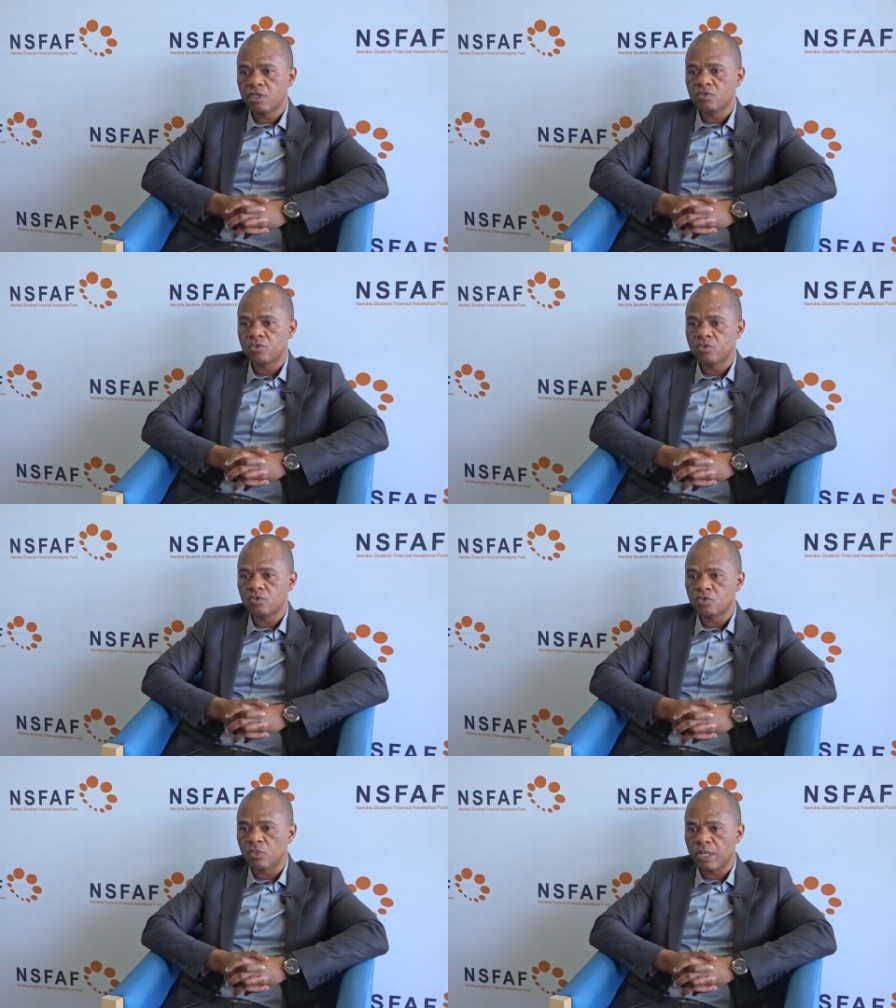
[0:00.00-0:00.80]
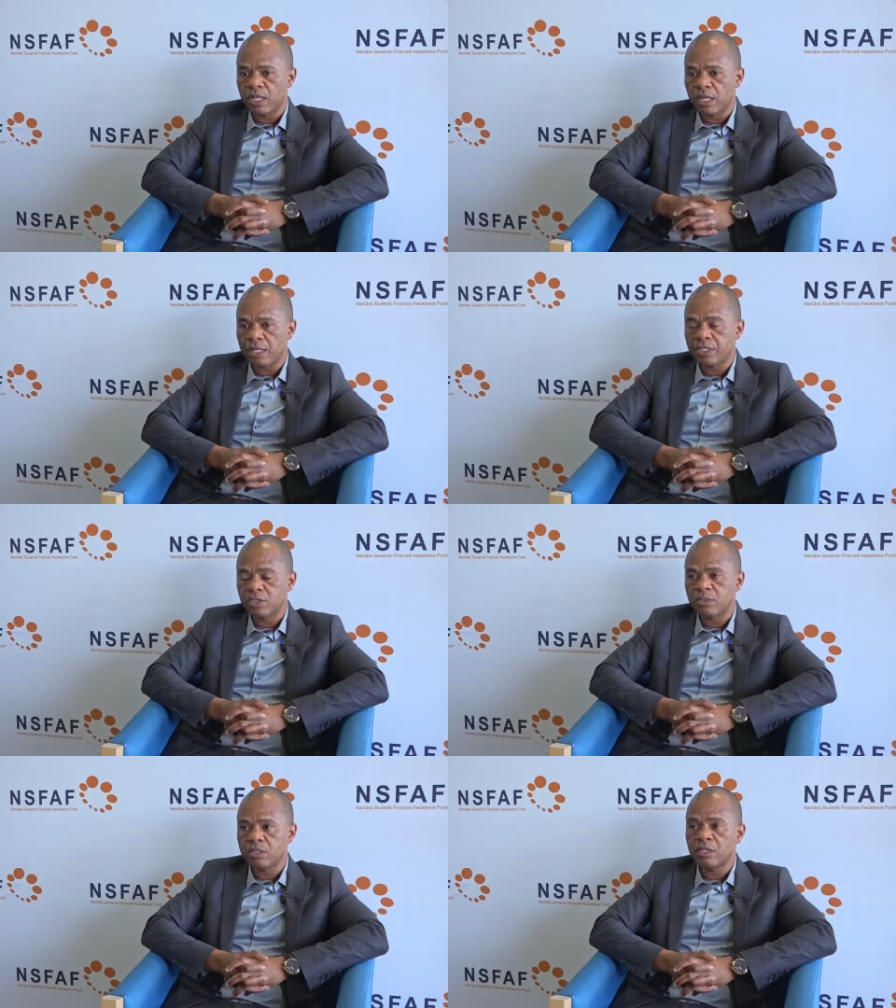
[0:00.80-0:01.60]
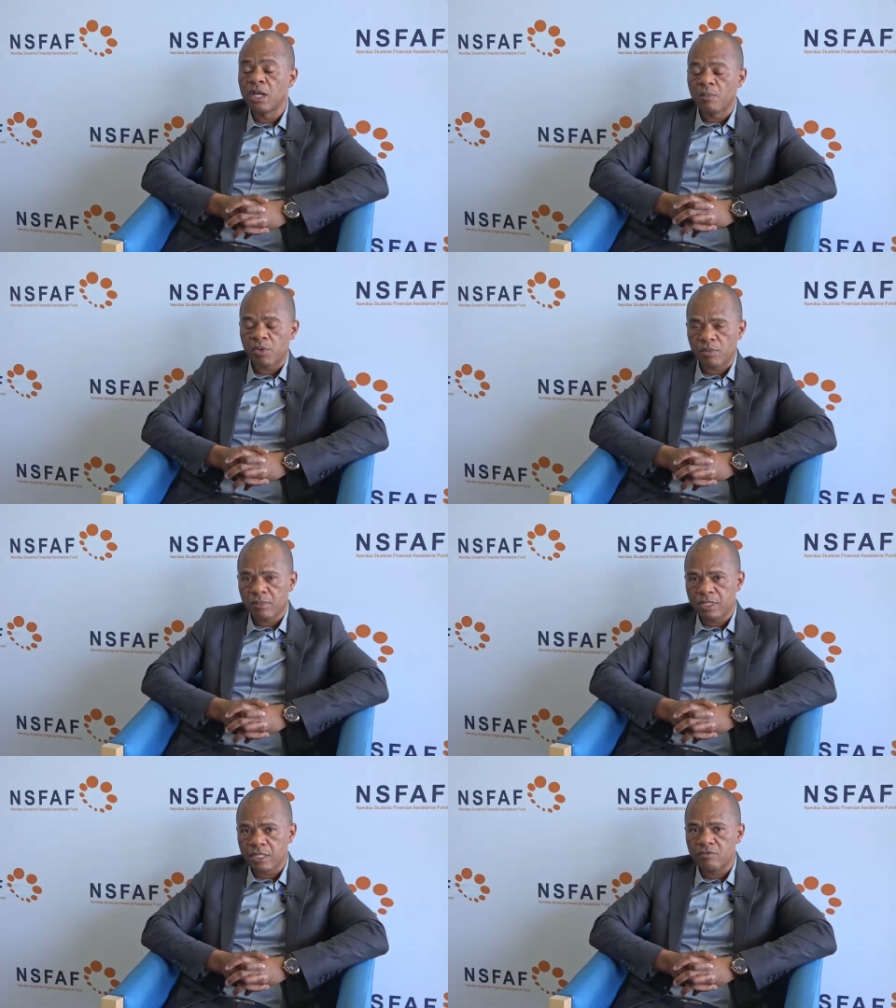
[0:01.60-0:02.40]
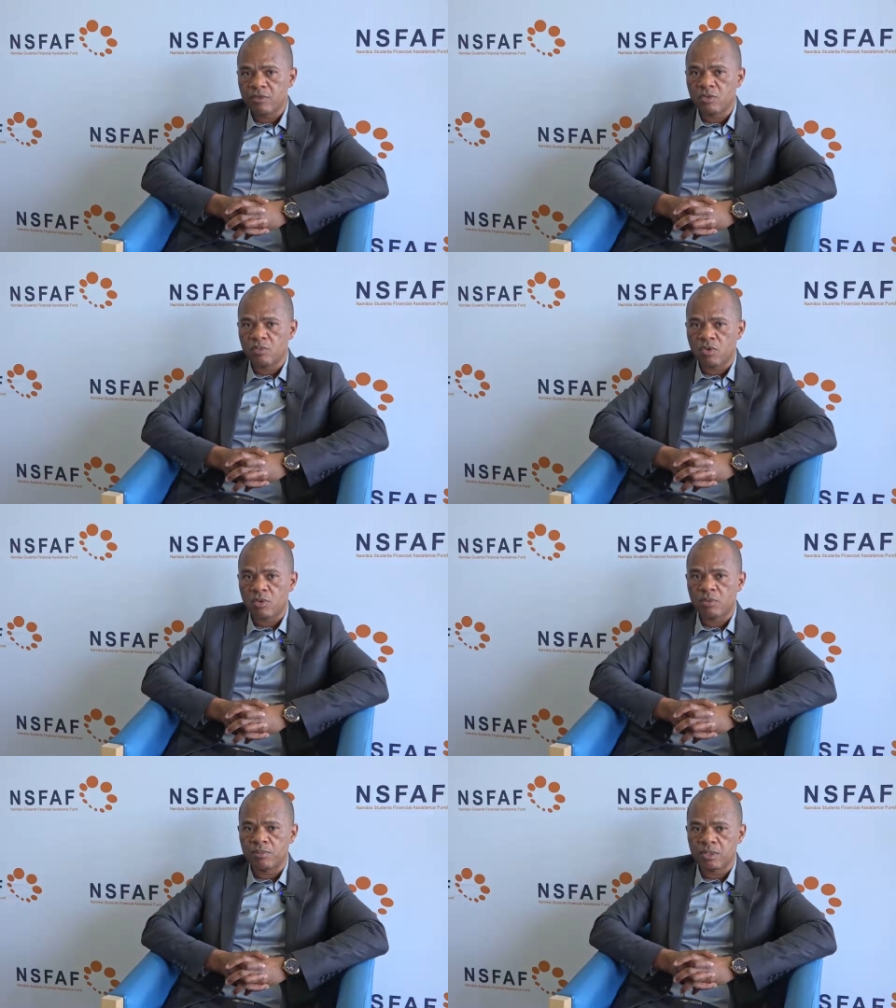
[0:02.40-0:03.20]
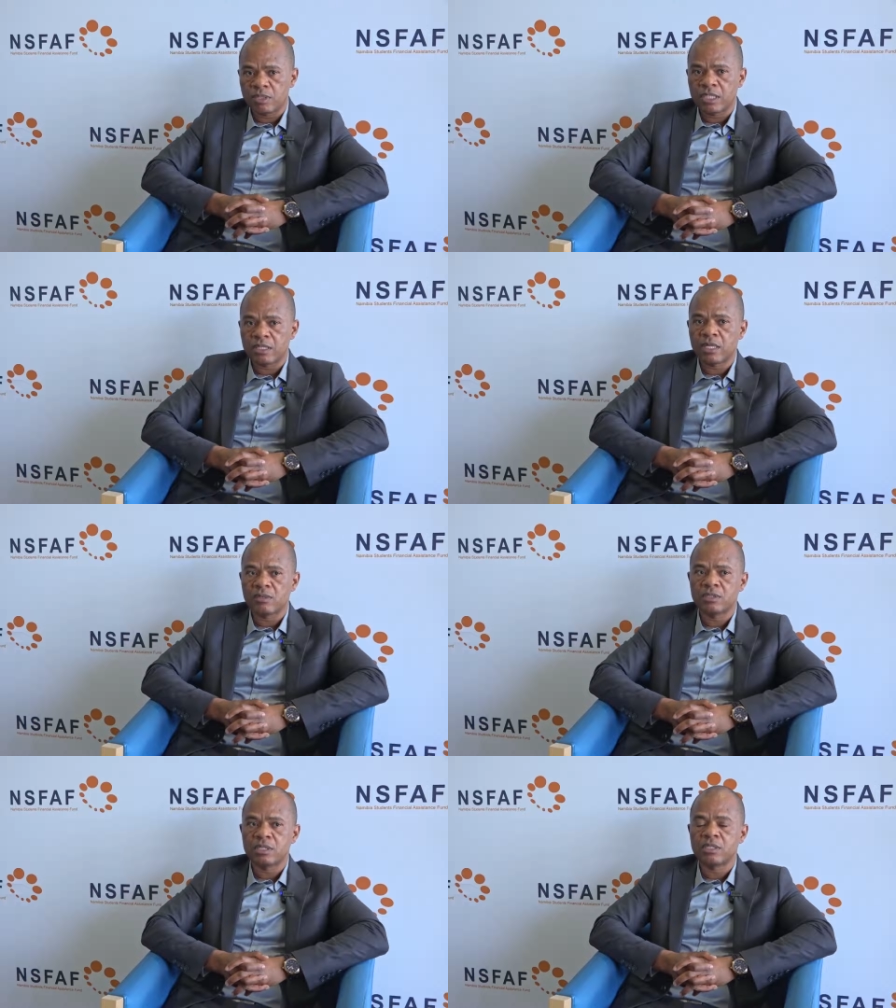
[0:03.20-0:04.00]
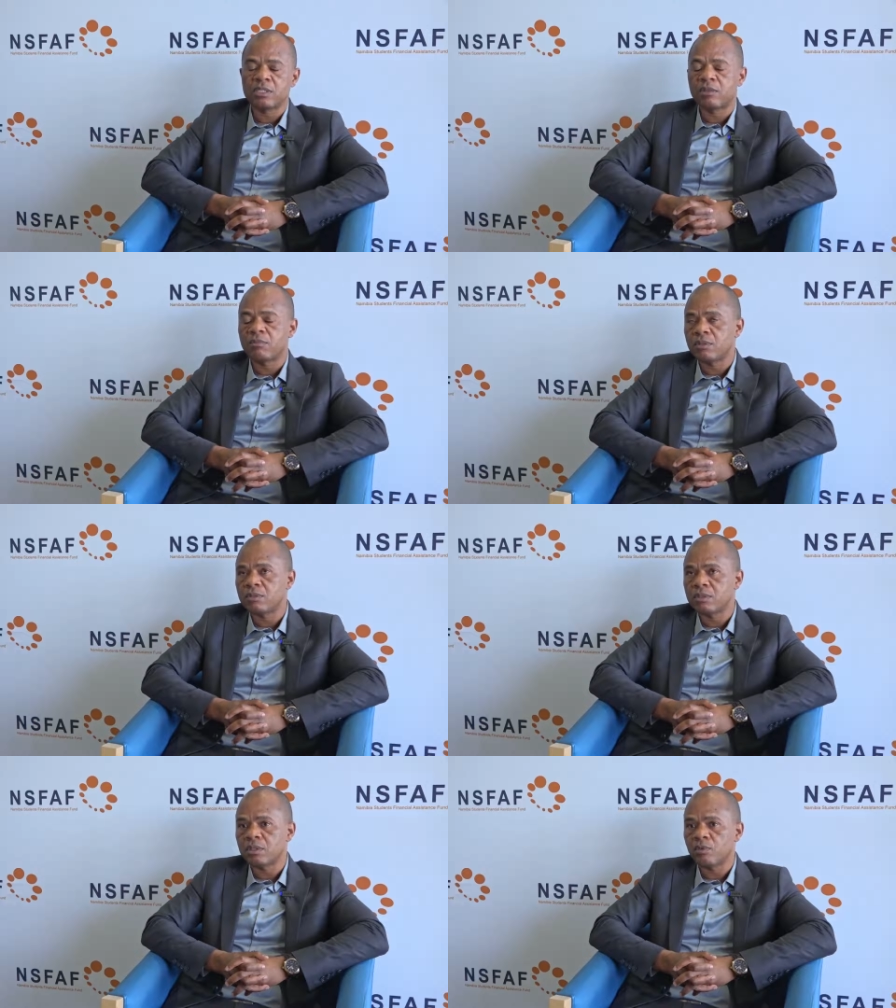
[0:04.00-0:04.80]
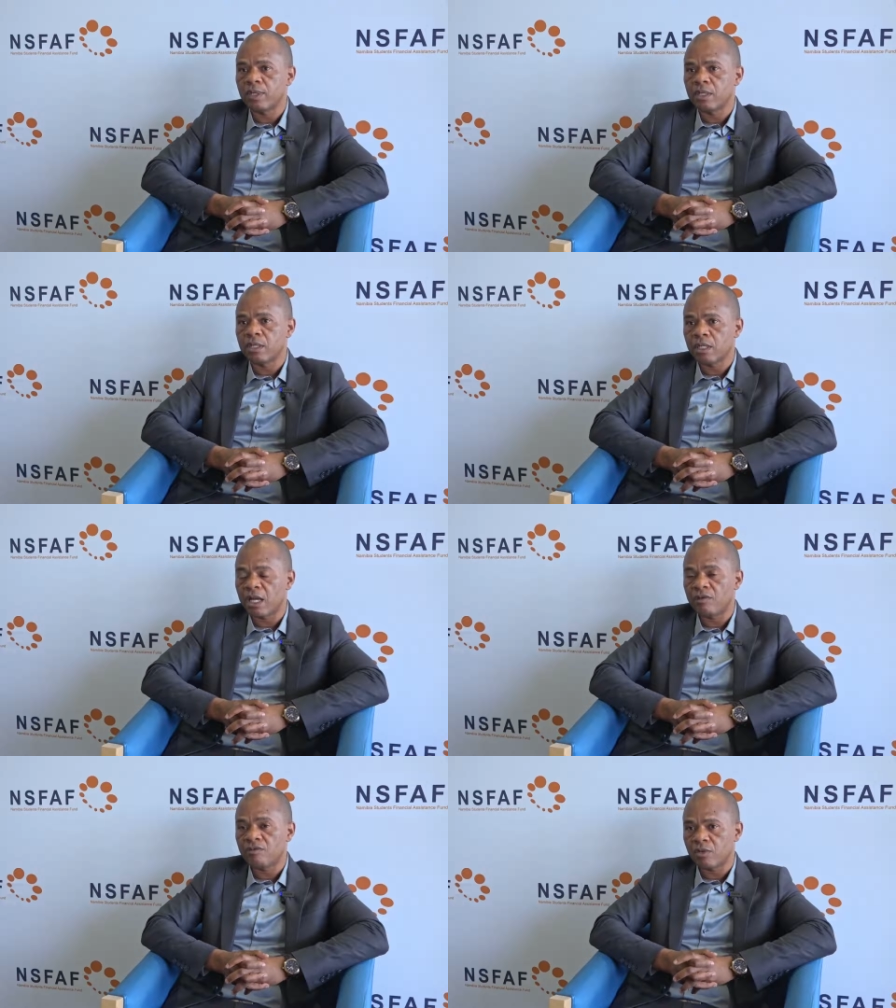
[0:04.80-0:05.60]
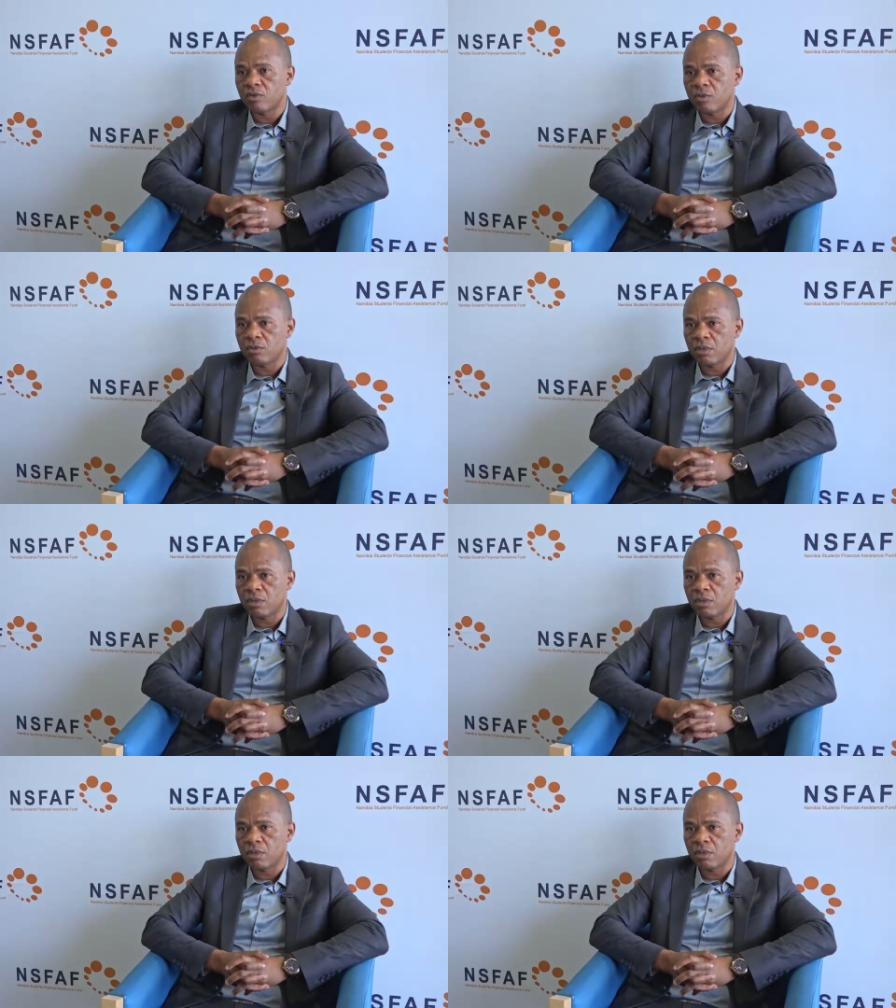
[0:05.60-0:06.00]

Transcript: to make arrangement, probably even more, because 1,000 is about a week and a half ago.